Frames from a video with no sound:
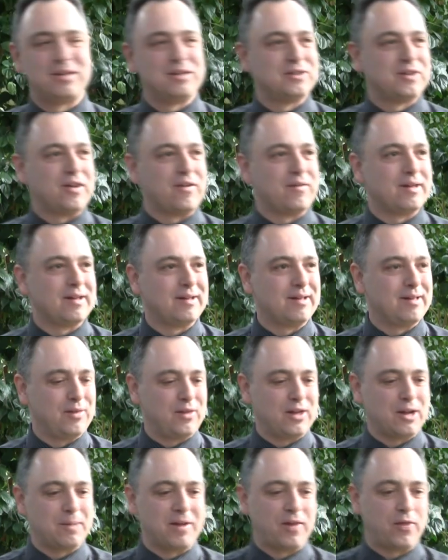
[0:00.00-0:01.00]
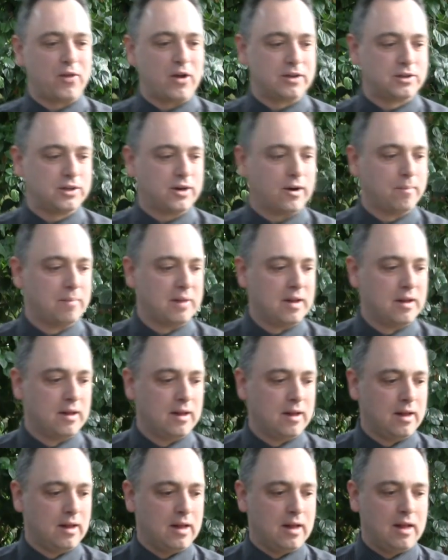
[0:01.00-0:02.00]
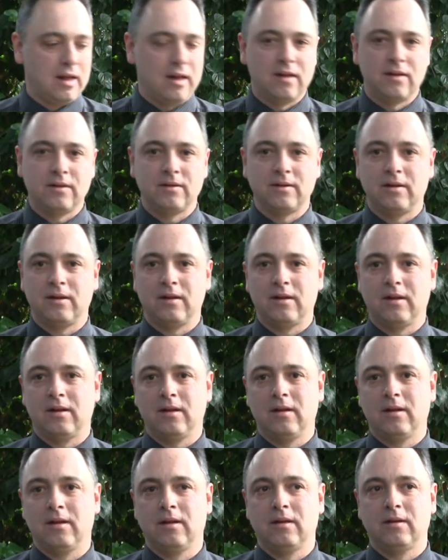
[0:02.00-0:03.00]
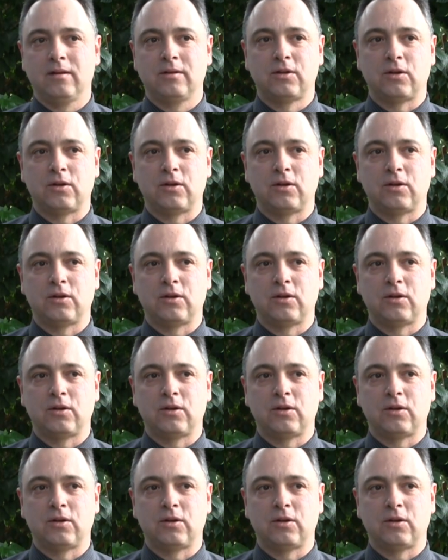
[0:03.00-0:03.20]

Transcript: People like Jim Brown, director of food and beverage at Ezzy's.